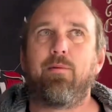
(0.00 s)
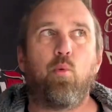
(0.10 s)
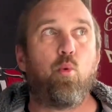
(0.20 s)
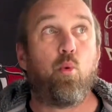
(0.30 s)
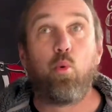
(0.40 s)

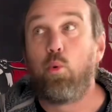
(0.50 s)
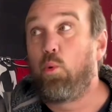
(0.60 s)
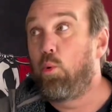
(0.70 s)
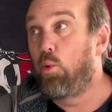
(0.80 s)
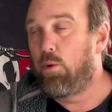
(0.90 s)

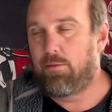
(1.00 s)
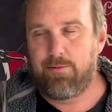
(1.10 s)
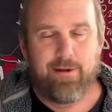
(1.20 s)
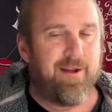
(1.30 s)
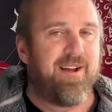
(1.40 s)
Ooh.
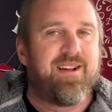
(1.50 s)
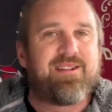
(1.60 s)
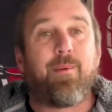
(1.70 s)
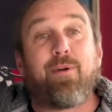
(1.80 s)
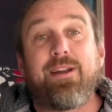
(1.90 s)

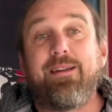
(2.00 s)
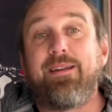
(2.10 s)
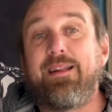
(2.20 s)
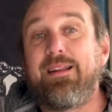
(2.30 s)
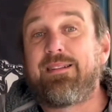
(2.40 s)
Number eight
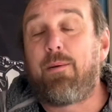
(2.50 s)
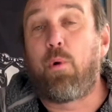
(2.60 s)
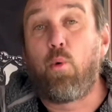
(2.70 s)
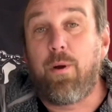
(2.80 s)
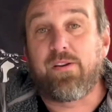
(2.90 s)
is um,
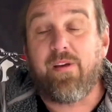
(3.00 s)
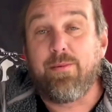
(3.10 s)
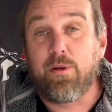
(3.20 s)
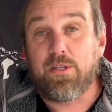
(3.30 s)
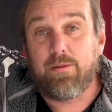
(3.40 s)
Almost
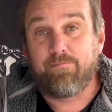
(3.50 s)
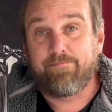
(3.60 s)
Famous.